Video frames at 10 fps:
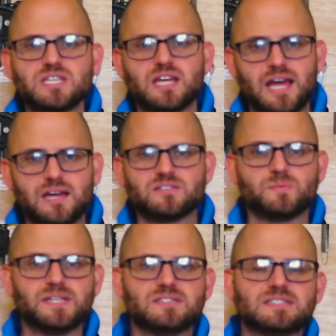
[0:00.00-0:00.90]
see
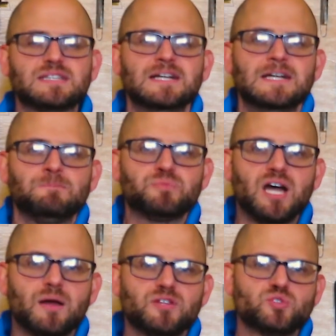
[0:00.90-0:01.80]
enhancements.
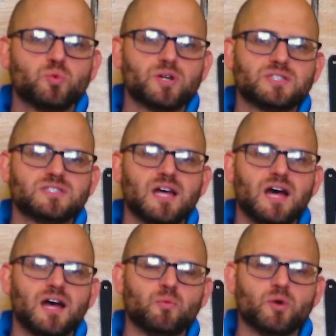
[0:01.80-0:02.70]
There's work
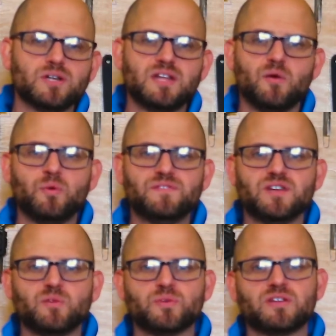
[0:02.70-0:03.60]
that we've
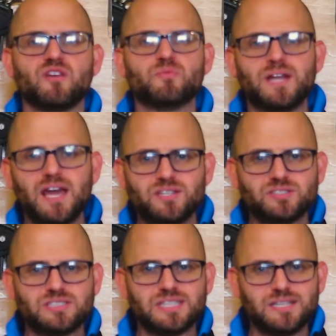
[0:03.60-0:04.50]
done with government
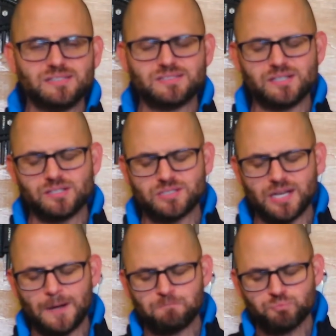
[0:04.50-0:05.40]
agencies. There's
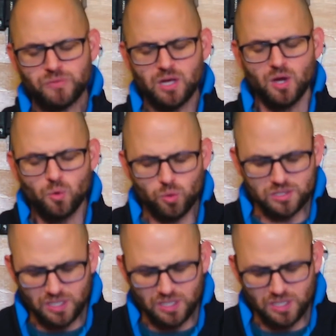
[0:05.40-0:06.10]
work